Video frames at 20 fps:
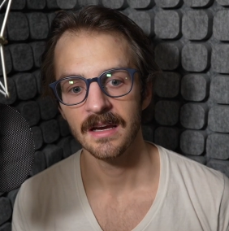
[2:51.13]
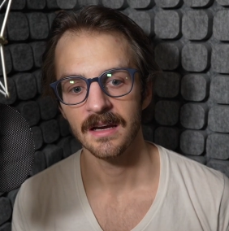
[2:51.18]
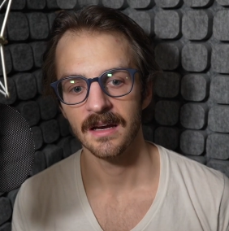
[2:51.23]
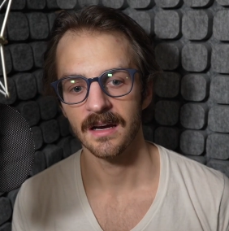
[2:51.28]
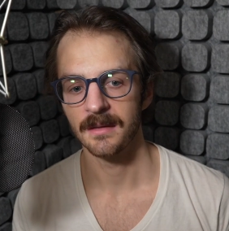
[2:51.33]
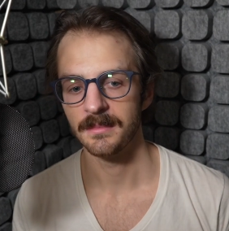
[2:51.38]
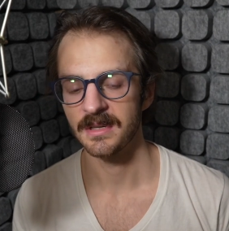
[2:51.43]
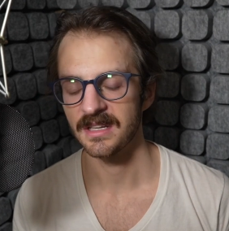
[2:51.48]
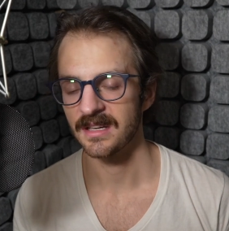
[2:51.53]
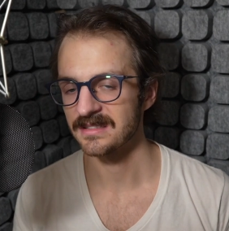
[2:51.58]

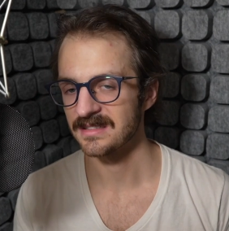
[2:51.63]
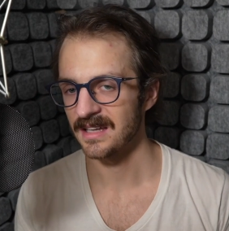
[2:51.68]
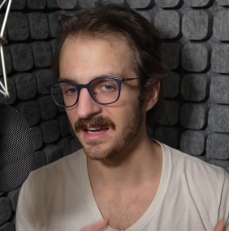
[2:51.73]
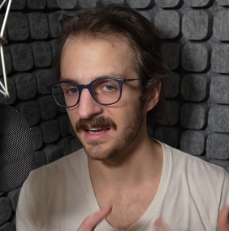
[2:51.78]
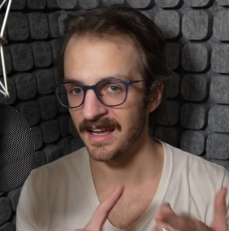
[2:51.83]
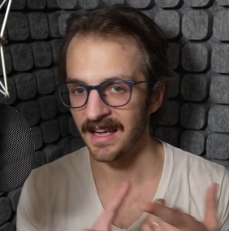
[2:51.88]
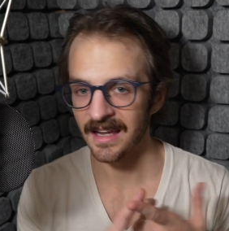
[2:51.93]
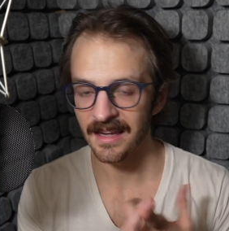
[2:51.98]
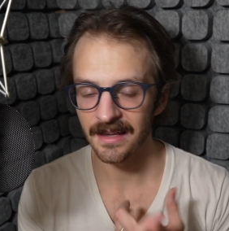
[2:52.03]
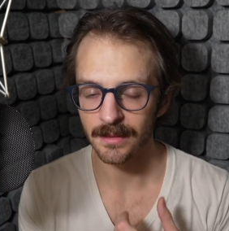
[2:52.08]
uh, because I
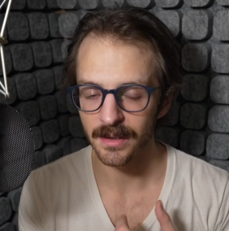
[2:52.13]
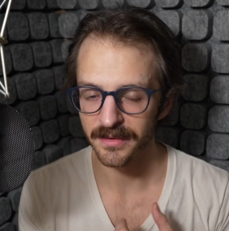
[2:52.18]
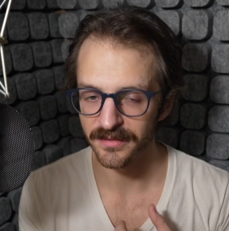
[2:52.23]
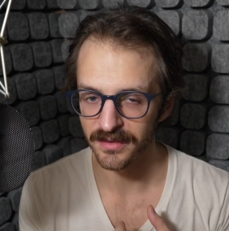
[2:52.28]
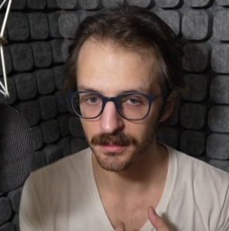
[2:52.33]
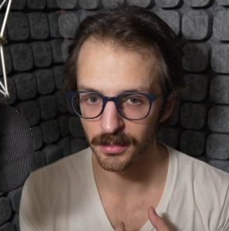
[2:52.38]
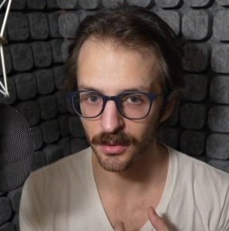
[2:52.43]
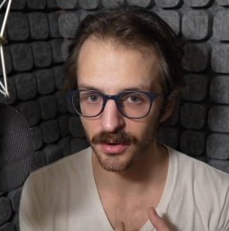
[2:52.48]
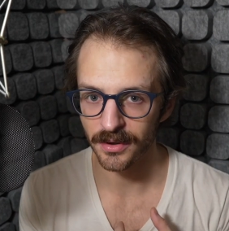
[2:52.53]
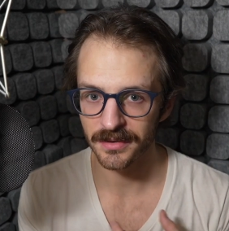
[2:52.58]
A, live
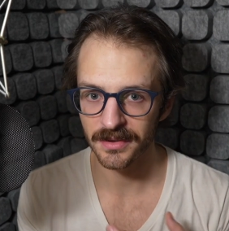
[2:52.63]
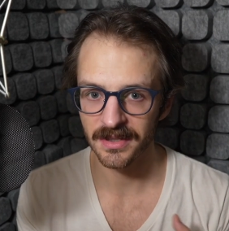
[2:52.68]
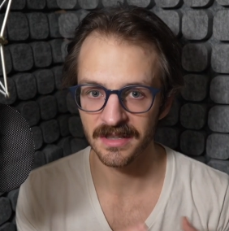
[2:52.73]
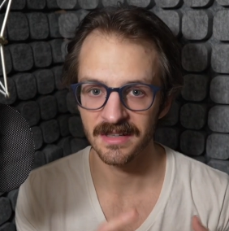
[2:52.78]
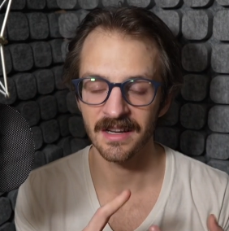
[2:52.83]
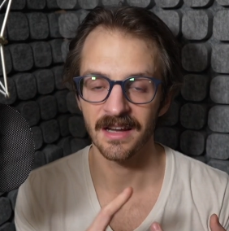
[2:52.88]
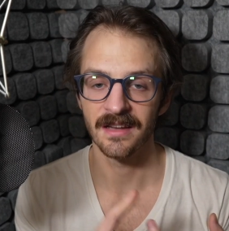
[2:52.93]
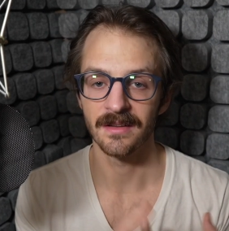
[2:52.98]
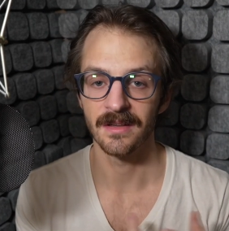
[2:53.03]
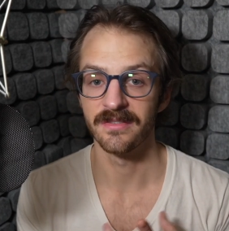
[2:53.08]
in
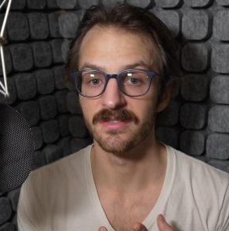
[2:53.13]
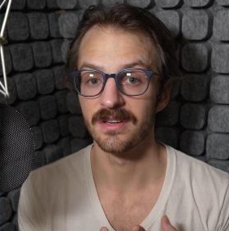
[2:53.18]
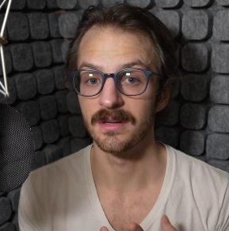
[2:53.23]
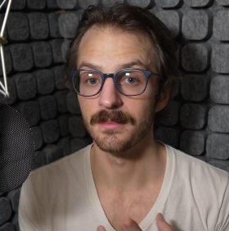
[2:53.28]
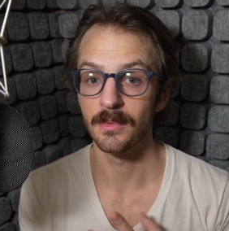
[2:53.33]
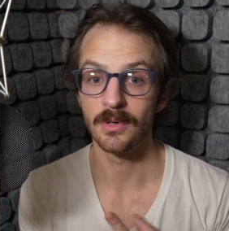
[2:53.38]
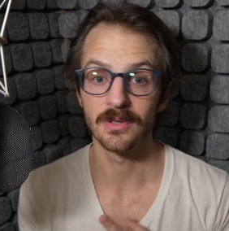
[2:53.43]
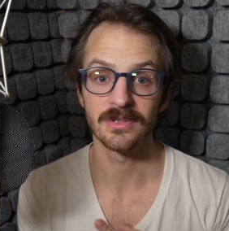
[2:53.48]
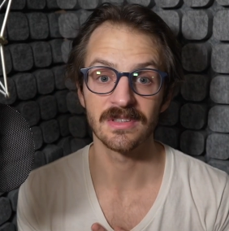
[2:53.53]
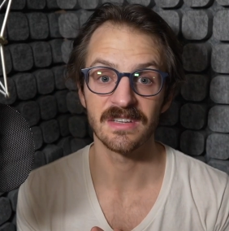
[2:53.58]
Brooklyn, I live in a
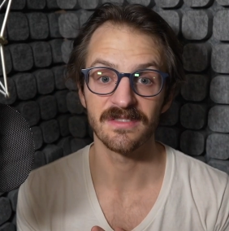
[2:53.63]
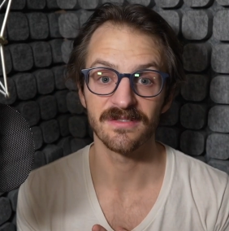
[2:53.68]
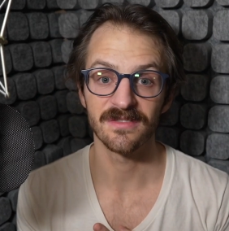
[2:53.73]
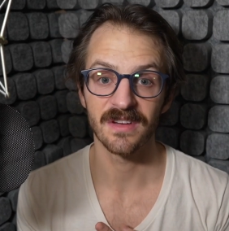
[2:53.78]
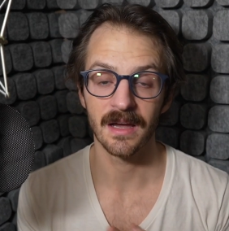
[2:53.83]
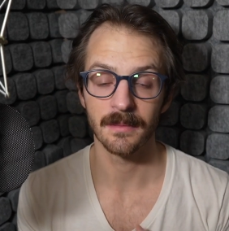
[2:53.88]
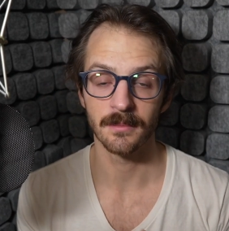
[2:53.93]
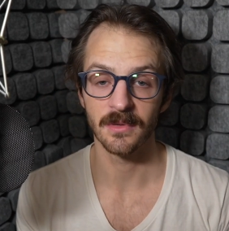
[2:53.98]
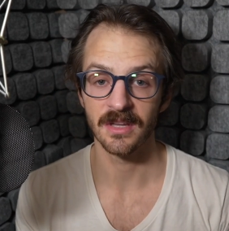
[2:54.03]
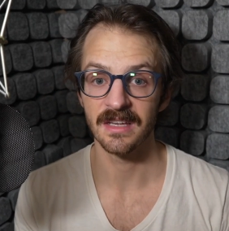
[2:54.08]

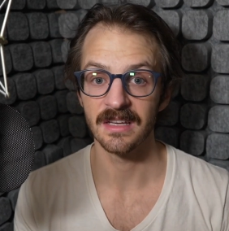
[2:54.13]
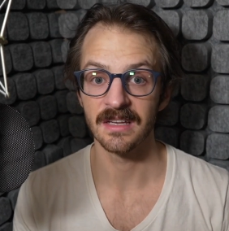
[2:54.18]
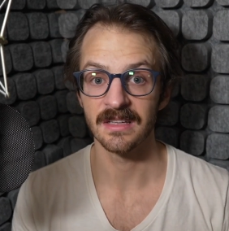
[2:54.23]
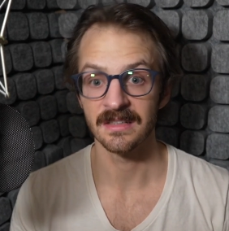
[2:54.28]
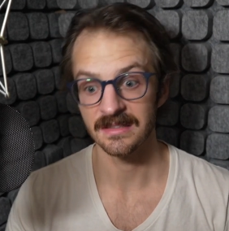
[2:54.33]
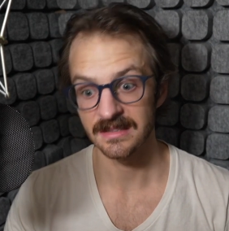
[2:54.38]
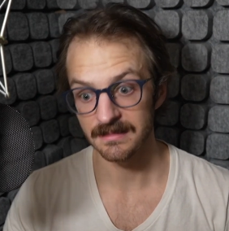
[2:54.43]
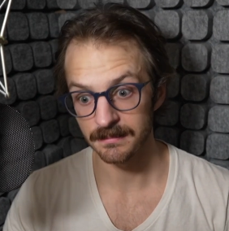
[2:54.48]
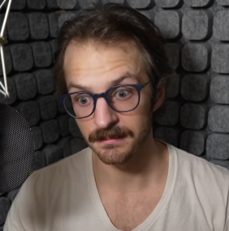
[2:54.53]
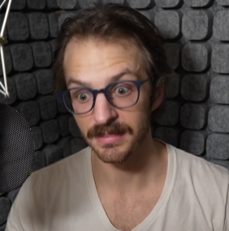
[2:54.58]
multifamily
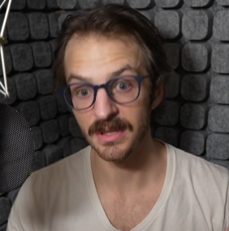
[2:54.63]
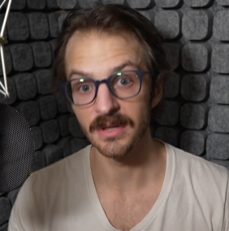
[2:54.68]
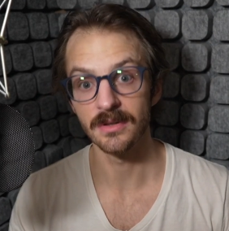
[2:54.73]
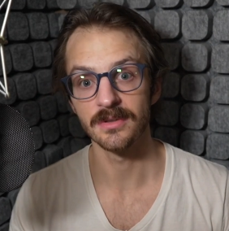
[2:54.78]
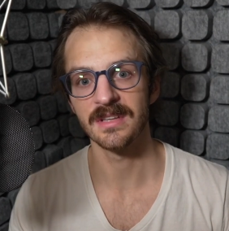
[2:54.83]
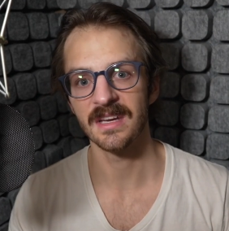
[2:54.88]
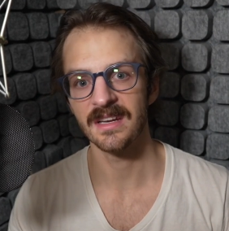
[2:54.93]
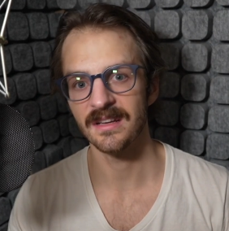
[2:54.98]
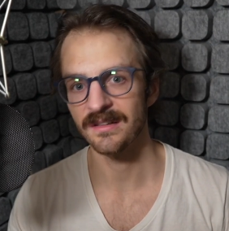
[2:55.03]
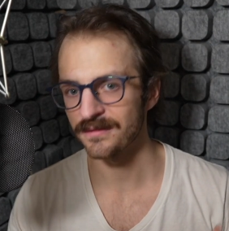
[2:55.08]

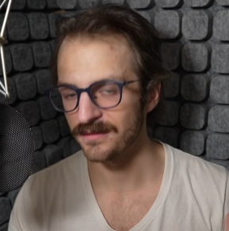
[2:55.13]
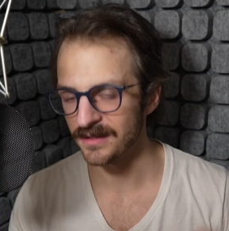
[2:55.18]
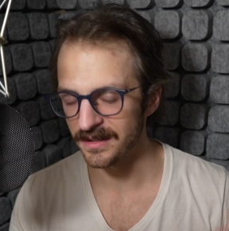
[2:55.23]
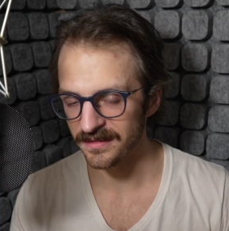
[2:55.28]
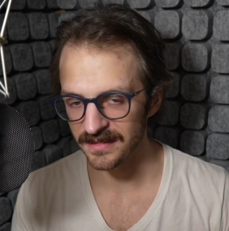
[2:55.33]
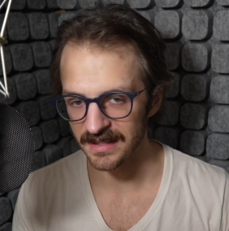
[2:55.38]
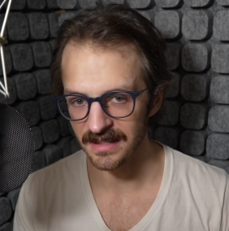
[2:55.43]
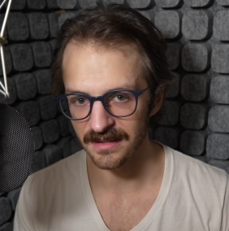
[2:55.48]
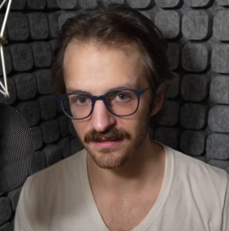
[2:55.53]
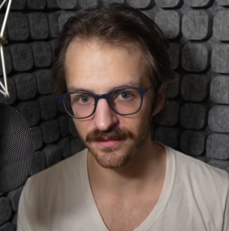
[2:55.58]
building,
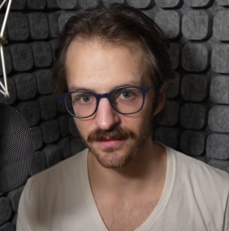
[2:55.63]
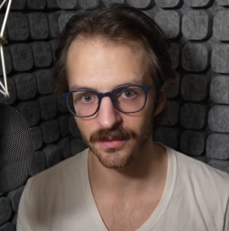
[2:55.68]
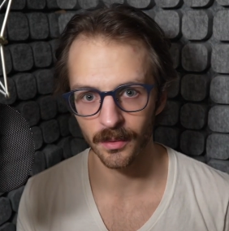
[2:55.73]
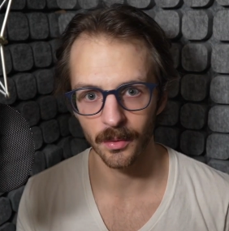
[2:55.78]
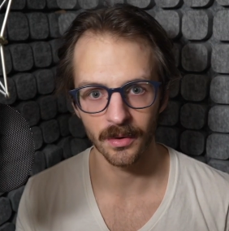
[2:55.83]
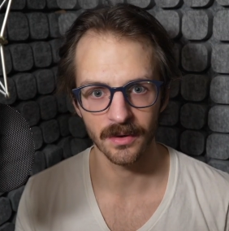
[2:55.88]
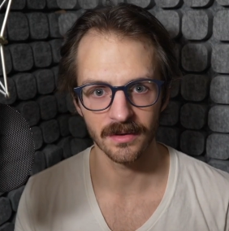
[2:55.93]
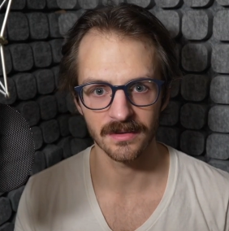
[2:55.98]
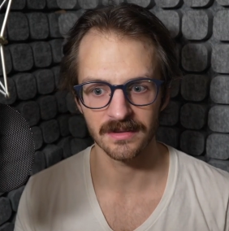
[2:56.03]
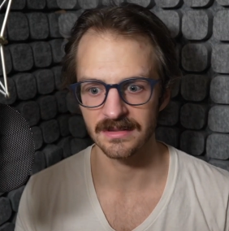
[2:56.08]
15
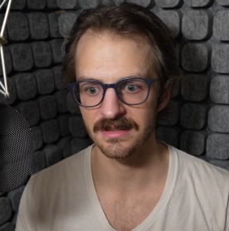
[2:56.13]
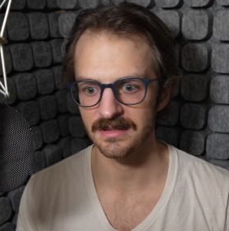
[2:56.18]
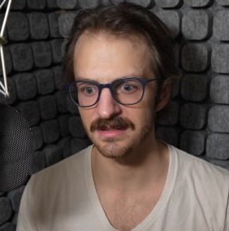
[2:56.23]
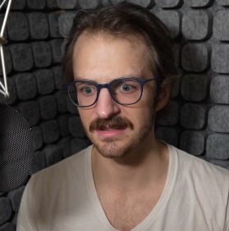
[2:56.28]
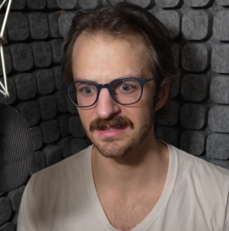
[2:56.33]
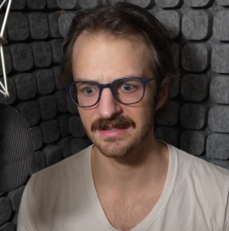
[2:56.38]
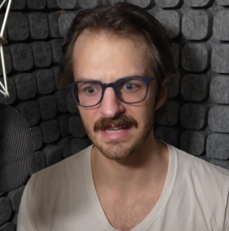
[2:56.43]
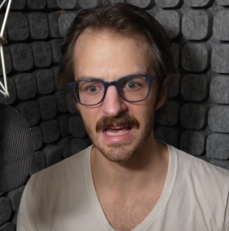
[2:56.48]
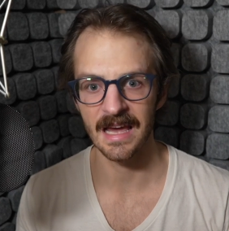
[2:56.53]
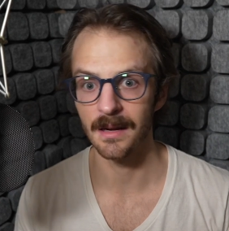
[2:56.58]
floors,
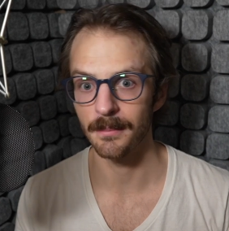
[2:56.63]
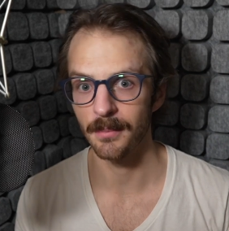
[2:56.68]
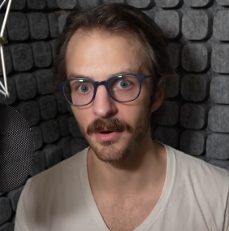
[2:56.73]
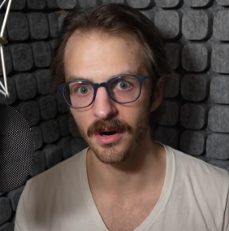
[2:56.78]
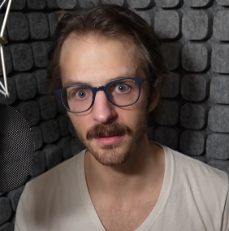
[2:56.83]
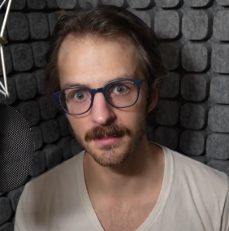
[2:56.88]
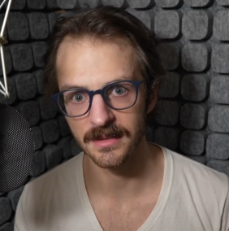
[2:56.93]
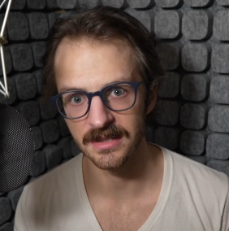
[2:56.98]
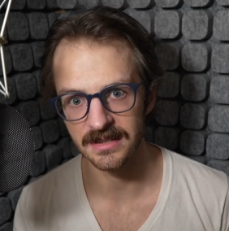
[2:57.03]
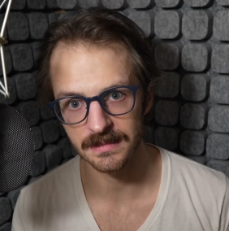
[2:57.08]
10
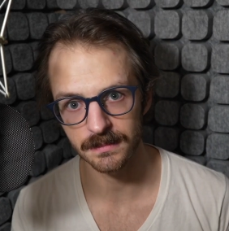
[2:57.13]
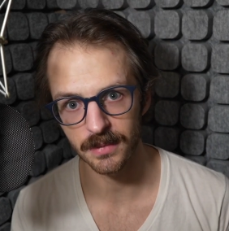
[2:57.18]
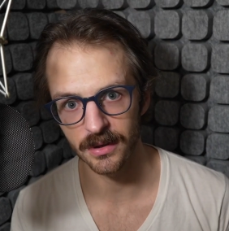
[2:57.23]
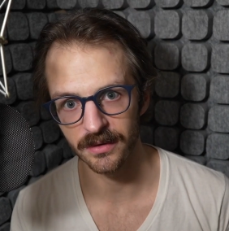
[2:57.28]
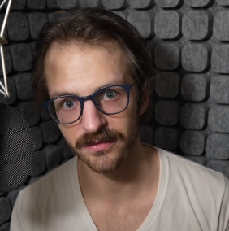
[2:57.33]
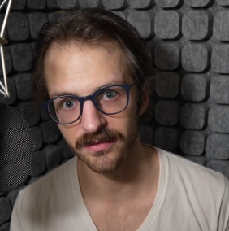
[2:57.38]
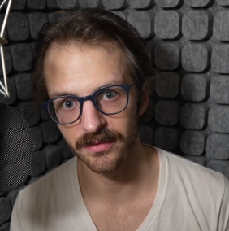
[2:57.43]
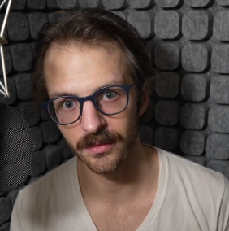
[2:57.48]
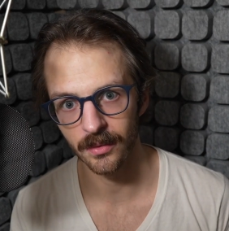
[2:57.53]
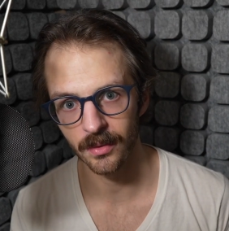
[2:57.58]
apartments per
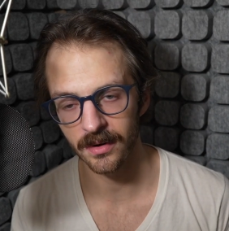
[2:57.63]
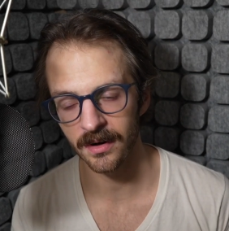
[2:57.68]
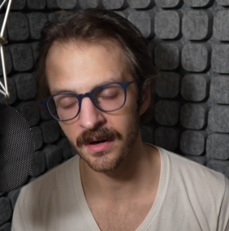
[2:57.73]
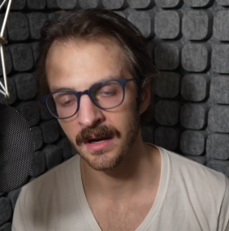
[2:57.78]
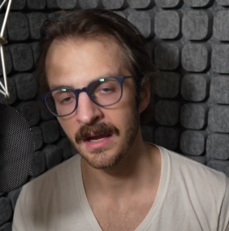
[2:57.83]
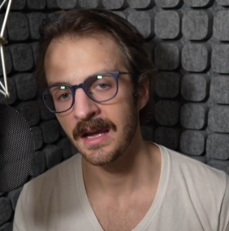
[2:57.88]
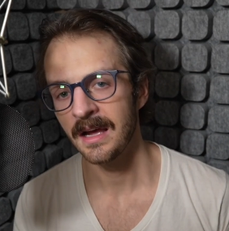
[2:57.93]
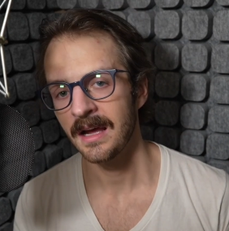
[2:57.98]
floor.